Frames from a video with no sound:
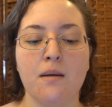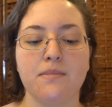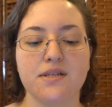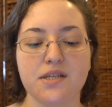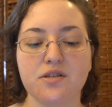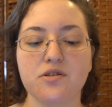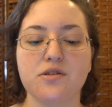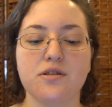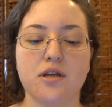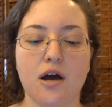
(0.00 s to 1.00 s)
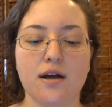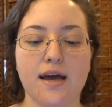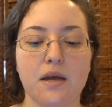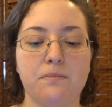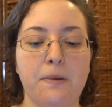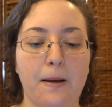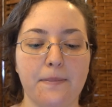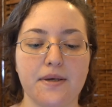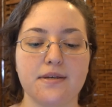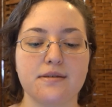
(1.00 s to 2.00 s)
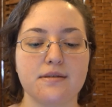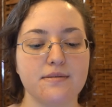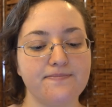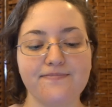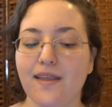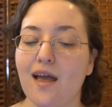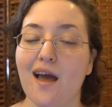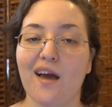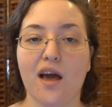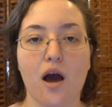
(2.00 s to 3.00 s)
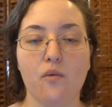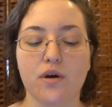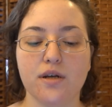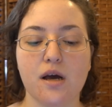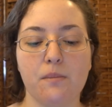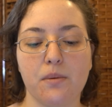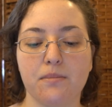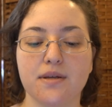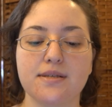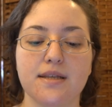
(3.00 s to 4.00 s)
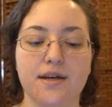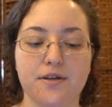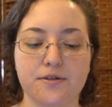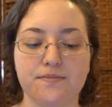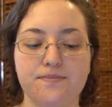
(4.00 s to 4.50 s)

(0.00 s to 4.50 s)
My sister's dog had puppies. I got one a couple months later.